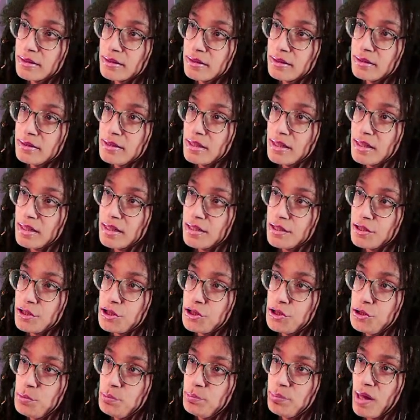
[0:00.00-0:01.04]
Duck hunt,
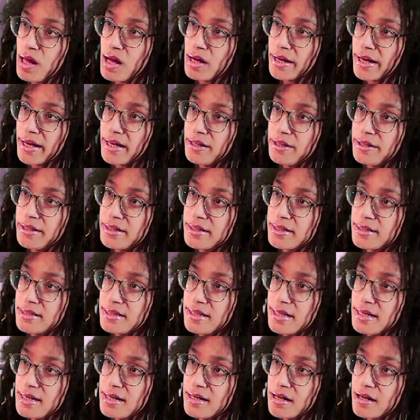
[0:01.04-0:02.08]
shoot block aliens,
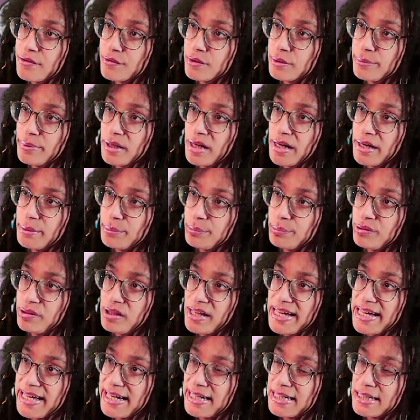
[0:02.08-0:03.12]
take cover behind
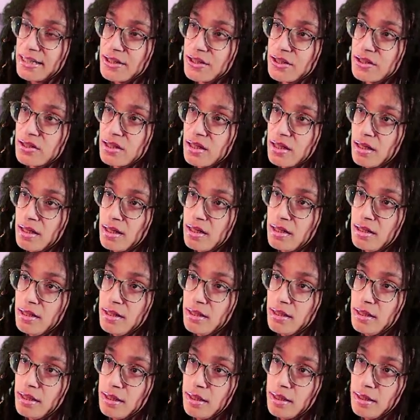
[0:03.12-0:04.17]
planets.
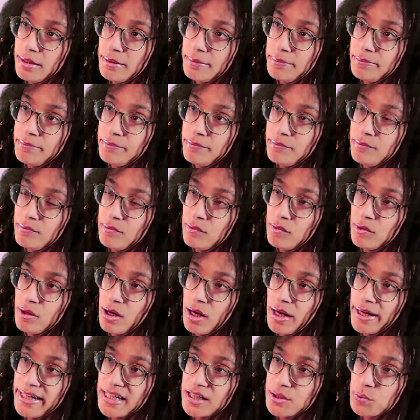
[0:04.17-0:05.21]
I
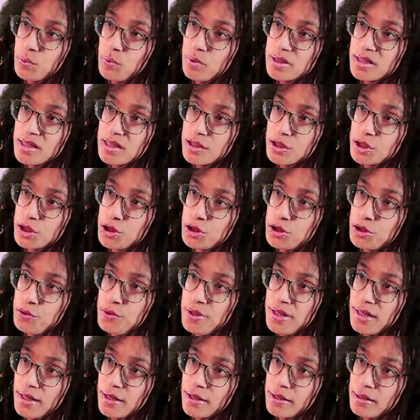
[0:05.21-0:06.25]
guess what's the
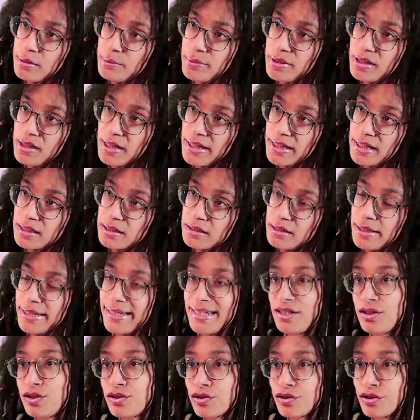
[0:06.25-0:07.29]
shooting gonna be? Like a
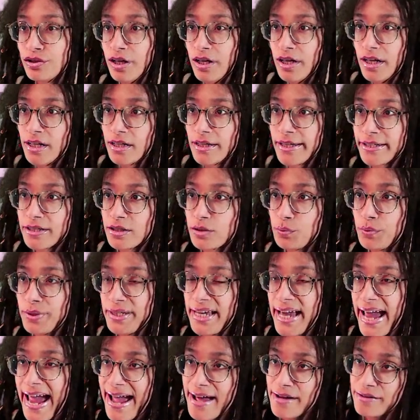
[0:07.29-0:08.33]
laser? Like, do we
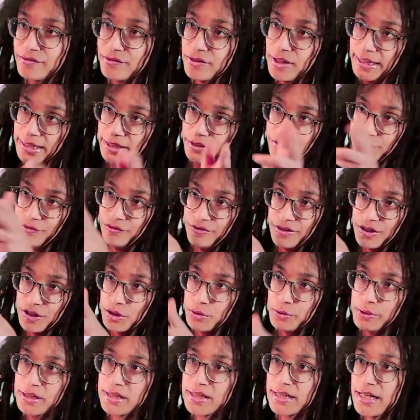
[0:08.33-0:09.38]
have like a
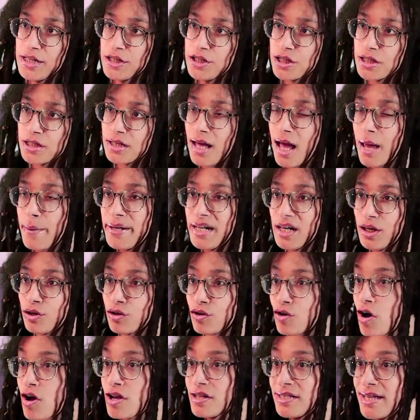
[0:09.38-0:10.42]
visualization? I mean, a
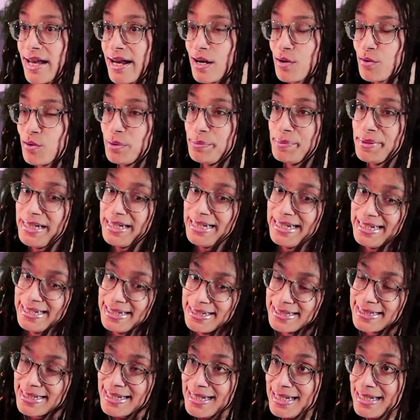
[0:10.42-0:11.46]
crosshair would be
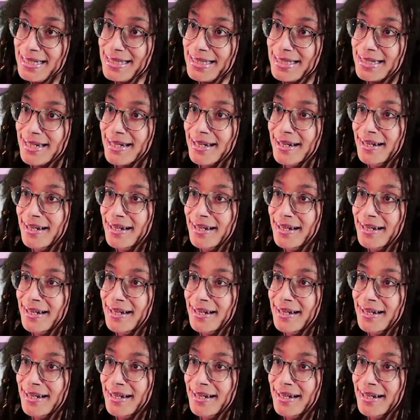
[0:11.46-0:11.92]
easiest.